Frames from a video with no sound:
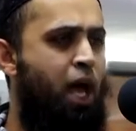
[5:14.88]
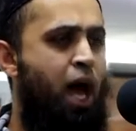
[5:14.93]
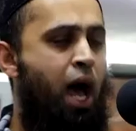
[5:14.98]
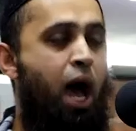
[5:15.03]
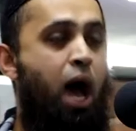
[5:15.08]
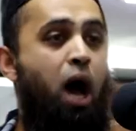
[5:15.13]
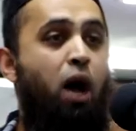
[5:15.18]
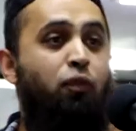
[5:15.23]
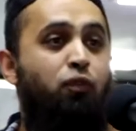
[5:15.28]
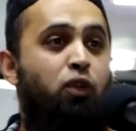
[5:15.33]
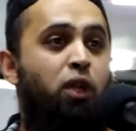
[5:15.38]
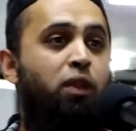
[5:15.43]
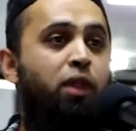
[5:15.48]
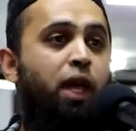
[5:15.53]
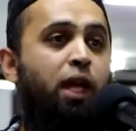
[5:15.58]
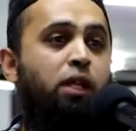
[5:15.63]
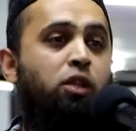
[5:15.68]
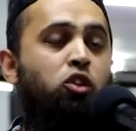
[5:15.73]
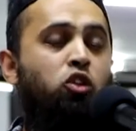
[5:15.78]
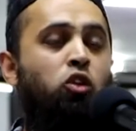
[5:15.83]
After
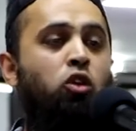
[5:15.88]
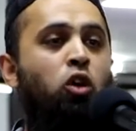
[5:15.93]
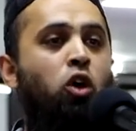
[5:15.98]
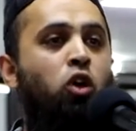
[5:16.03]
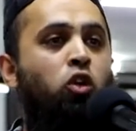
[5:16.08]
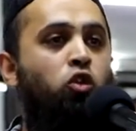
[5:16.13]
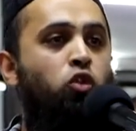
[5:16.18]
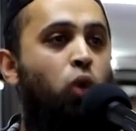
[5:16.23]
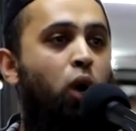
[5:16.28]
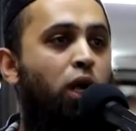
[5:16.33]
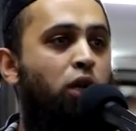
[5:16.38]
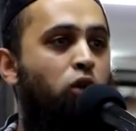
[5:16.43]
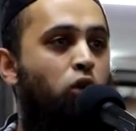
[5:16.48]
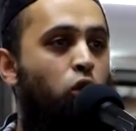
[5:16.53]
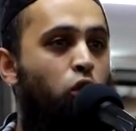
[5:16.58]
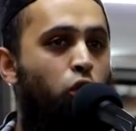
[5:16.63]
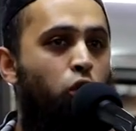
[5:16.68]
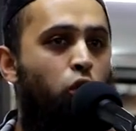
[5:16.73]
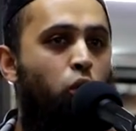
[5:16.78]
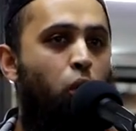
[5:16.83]
that, Tuan
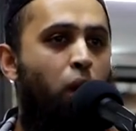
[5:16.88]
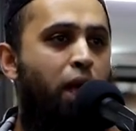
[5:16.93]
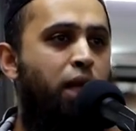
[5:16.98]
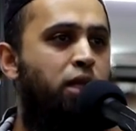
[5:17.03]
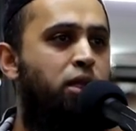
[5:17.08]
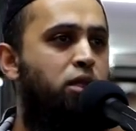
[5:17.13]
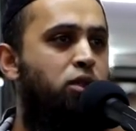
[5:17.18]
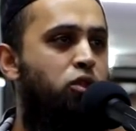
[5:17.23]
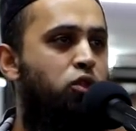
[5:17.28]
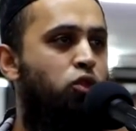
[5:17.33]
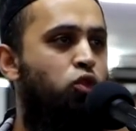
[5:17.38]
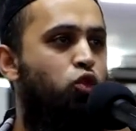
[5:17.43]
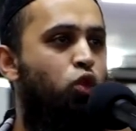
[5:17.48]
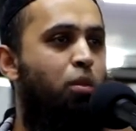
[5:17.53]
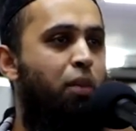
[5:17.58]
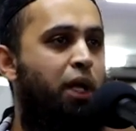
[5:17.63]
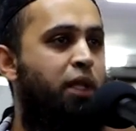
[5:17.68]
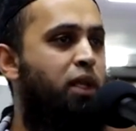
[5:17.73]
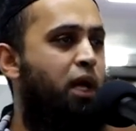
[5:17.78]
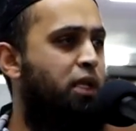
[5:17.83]
Guru went to
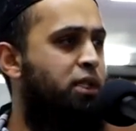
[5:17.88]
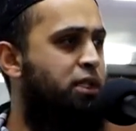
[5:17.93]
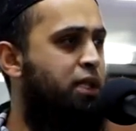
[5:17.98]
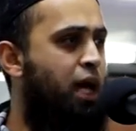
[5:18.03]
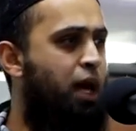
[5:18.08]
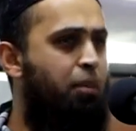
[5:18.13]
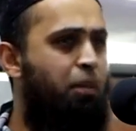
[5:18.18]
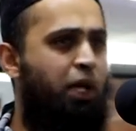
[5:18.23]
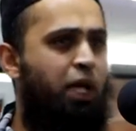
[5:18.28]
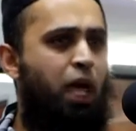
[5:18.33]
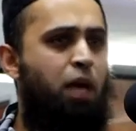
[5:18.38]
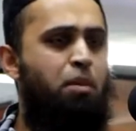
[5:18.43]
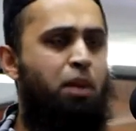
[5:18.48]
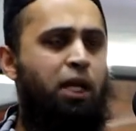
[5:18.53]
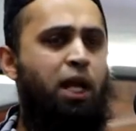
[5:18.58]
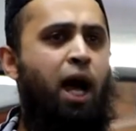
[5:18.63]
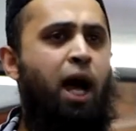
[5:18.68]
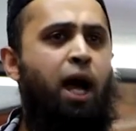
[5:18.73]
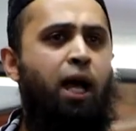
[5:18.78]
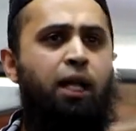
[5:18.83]
madrasa, became
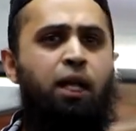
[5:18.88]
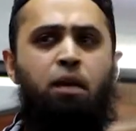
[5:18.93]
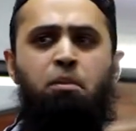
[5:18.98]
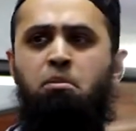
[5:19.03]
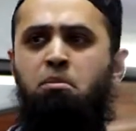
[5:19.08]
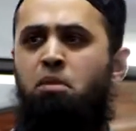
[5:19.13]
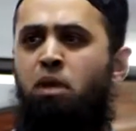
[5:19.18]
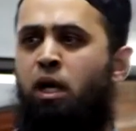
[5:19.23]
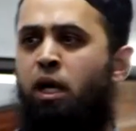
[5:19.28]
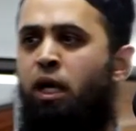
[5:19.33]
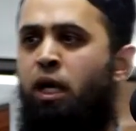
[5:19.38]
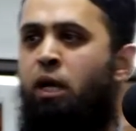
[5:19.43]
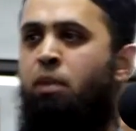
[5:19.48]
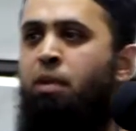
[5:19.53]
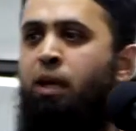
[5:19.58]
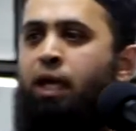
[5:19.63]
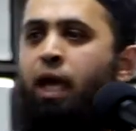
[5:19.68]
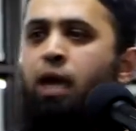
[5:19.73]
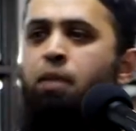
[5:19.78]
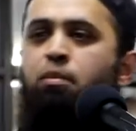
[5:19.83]
an alim. He
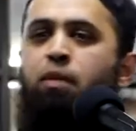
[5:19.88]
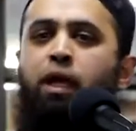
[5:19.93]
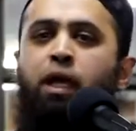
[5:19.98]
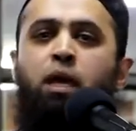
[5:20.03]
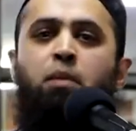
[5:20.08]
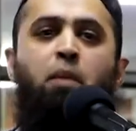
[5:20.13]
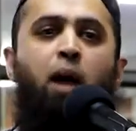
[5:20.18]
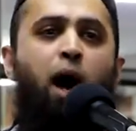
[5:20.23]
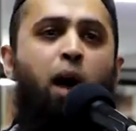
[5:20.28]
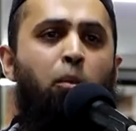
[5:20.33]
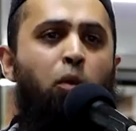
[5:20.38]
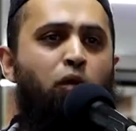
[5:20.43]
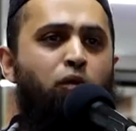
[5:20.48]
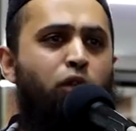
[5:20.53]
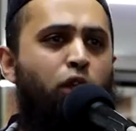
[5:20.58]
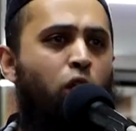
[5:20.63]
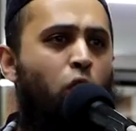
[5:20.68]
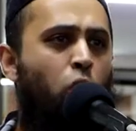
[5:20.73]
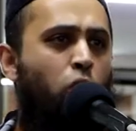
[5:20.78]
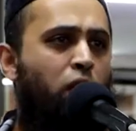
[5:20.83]
became the imam
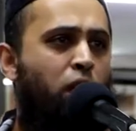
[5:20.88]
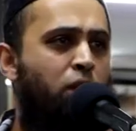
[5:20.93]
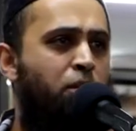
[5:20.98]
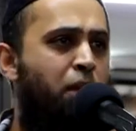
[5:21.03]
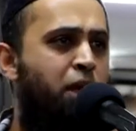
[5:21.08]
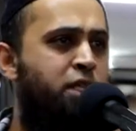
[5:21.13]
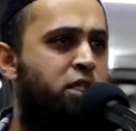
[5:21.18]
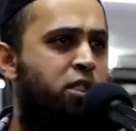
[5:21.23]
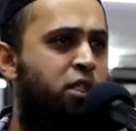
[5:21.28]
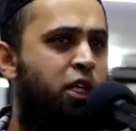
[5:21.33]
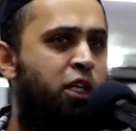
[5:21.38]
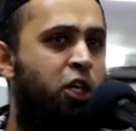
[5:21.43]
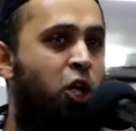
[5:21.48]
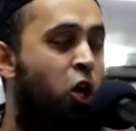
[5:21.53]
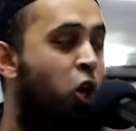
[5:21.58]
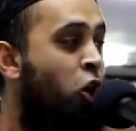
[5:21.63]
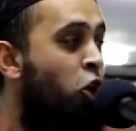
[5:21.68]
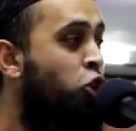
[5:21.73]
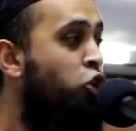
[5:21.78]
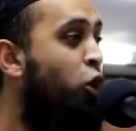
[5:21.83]
of the local masjid.
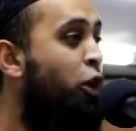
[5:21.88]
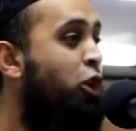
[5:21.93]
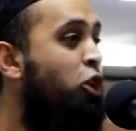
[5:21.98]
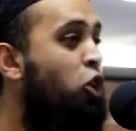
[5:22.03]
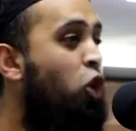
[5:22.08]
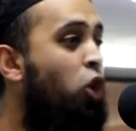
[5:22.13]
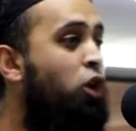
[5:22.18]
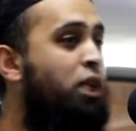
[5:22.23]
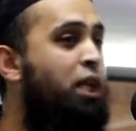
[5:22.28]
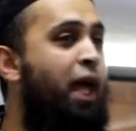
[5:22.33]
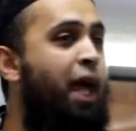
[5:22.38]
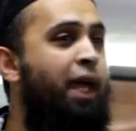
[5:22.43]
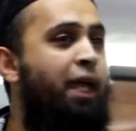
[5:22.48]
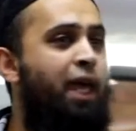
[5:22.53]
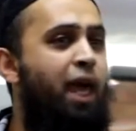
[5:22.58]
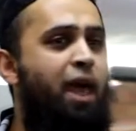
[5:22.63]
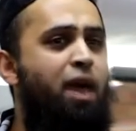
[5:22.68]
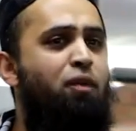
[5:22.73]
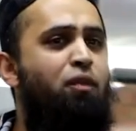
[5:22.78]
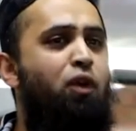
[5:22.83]
So it looked like
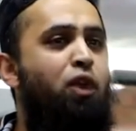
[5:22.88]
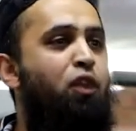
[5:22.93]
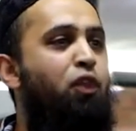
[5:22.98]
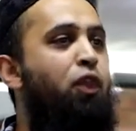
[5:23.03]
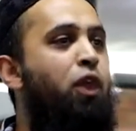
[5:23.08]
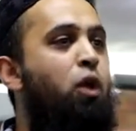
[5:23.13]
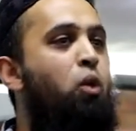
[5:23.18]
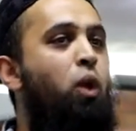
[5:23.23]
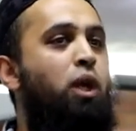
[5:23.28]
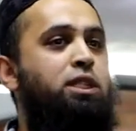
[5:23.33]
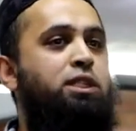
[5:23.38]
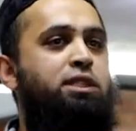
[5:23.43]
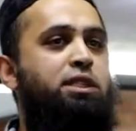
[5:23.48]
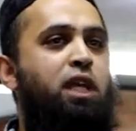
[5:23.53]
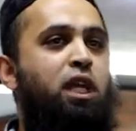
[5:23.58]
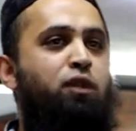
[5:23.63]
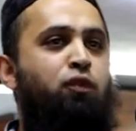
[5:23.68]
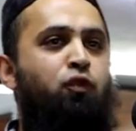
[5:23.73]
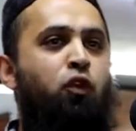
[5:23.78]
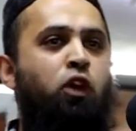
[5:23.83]
everything was
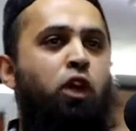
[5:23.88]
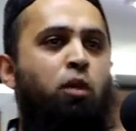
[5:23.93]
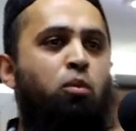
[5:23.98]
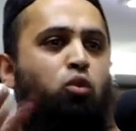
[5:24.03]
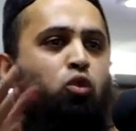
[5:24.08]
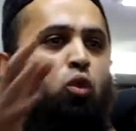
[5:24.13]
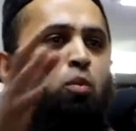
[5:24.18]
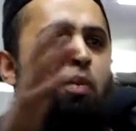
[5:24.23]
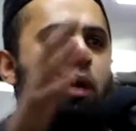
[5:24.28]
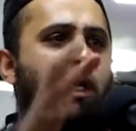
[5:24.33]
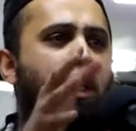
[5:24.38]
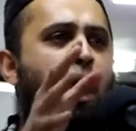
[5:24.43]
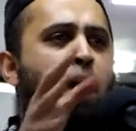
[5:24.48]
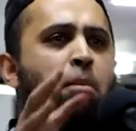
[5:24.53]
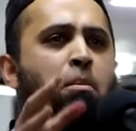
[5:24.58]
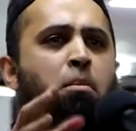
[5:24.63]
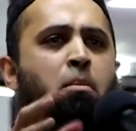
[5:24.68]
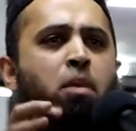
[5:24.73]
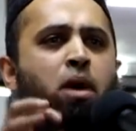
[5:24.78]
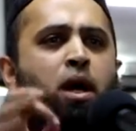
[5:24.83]
set for him to
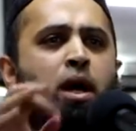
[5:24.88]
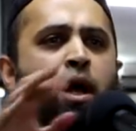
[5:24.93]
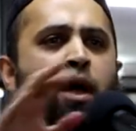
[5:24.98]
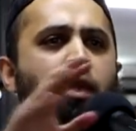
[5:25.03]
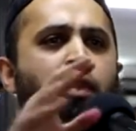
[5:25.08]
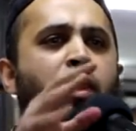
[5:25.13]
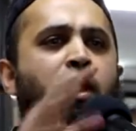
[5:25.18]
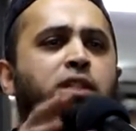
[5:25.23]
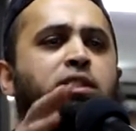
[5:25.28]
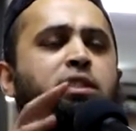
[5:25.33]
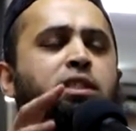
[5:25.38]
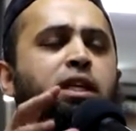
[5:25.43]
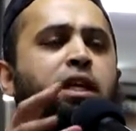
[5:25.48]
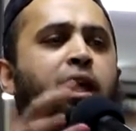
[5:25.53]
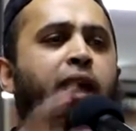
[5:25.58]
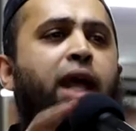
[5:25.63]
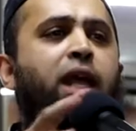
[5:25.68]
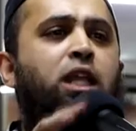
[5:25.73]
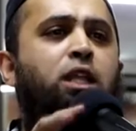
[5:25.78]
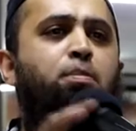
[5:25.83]
become this
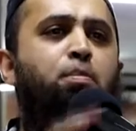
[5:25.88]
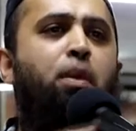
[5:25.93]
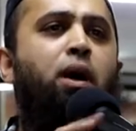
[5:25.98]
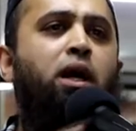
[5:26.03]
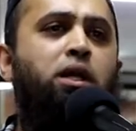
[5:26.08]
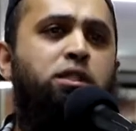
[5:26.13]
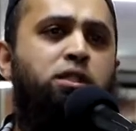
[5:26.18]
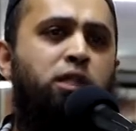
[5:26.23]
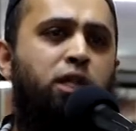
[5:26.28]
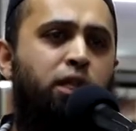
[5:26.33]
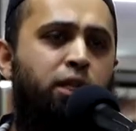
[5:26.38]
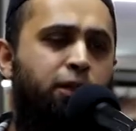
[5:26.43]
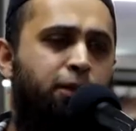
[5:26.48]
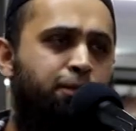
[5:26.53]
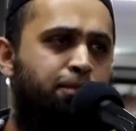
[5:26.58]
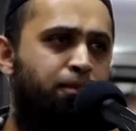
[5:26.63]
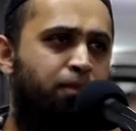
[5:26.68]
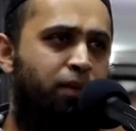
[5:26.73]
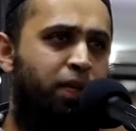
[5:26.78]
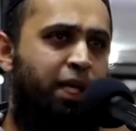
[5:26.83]
great
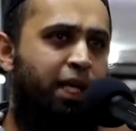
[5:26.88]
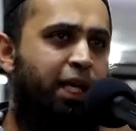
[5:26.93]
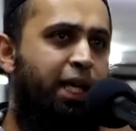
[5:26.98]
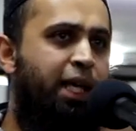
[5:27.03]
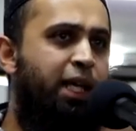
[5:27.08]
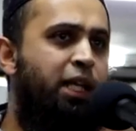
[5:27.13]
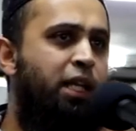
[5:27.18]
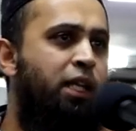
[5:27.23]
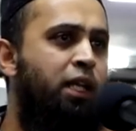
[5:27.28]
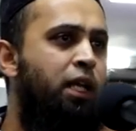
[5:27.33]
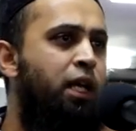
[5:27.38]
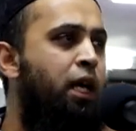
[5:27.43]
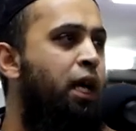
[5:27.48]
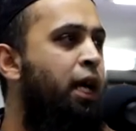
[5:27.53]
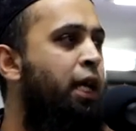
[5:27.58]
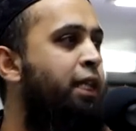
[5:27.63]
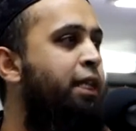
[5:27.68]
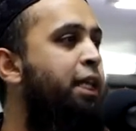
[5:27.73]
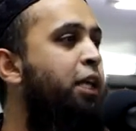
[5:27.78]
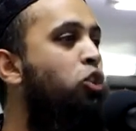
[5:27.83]
person
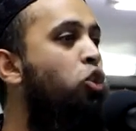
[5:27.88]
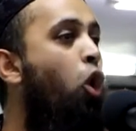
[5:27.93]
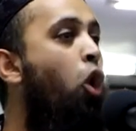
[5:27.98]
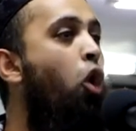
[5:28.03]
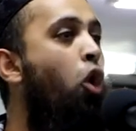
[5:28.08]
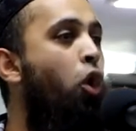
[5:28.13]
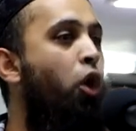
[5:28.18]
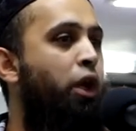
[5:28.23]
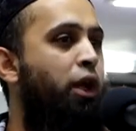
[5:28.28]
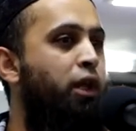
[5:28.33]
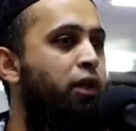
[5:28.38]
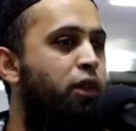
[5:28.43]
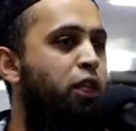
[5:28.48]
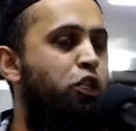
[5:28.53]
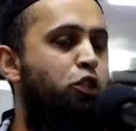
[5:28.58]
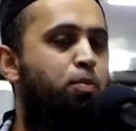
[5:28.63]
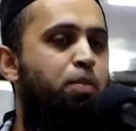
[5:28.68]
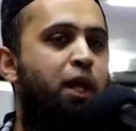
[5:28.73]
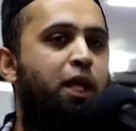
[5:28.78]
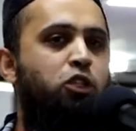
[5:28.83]
in Tidor, in
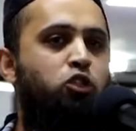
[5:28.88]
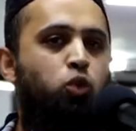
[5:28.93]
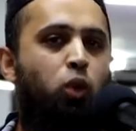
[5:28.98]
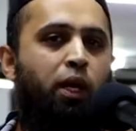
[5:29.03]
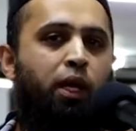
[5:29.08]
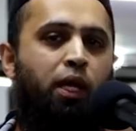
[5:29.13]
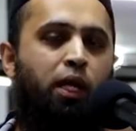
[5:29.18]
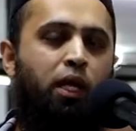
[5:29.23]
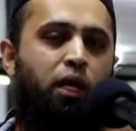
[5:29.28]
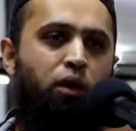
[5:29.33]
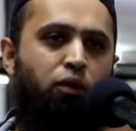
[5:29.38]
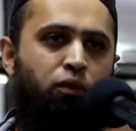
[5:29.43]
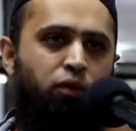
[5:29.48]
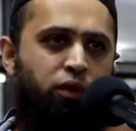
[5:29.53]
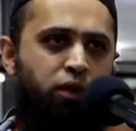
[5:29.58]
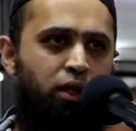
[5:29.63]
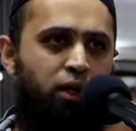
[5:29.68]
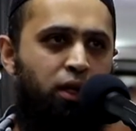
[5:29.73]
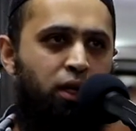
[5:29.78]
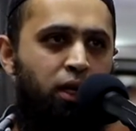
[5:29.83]
this place where he
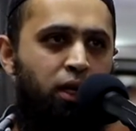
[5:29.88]
lived.